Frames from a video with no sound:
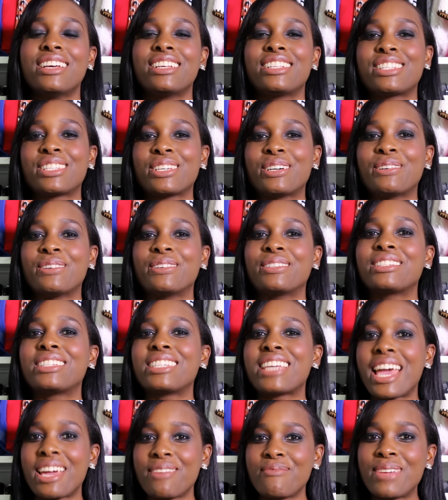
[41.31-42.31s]
So
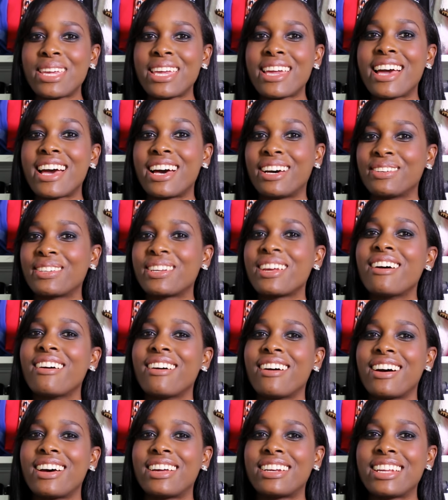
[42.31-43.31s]
check me out
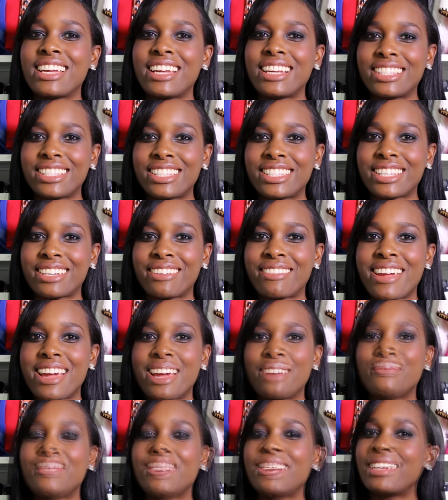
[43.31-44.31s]
on
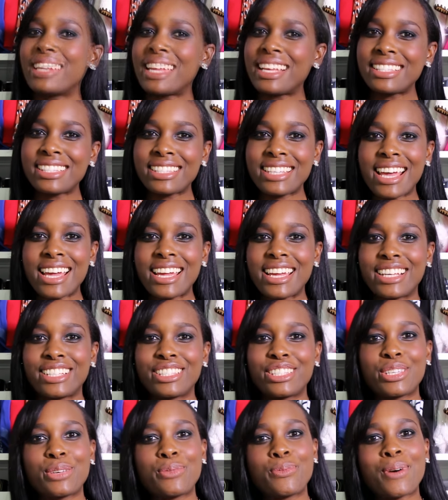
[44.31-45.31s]
Instagram. So let's get
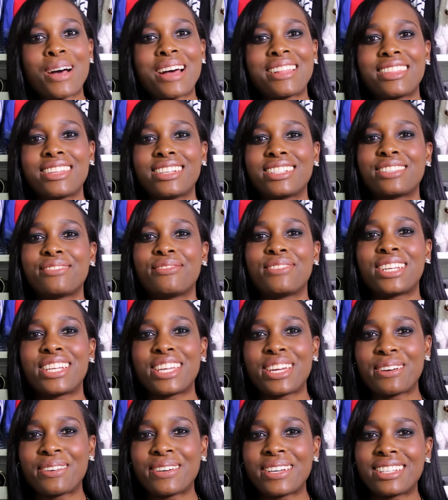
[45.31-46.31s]
into what this
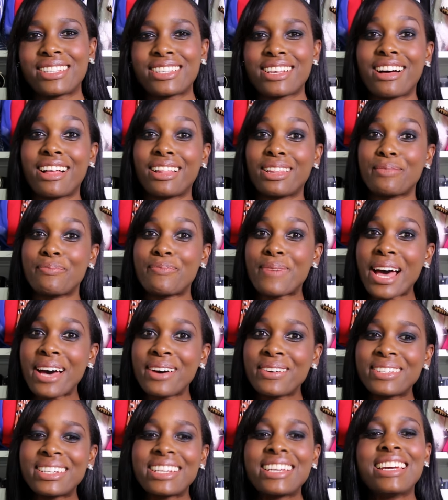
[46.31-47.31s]
video is all
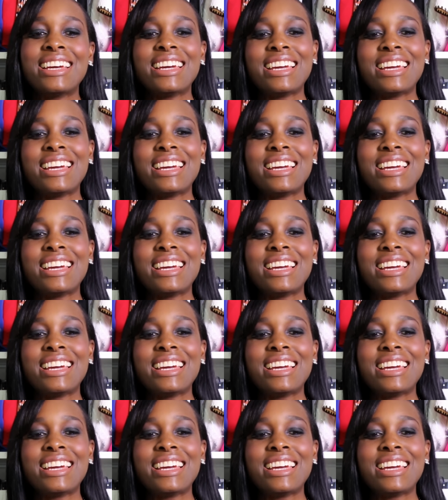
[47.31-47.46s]
about.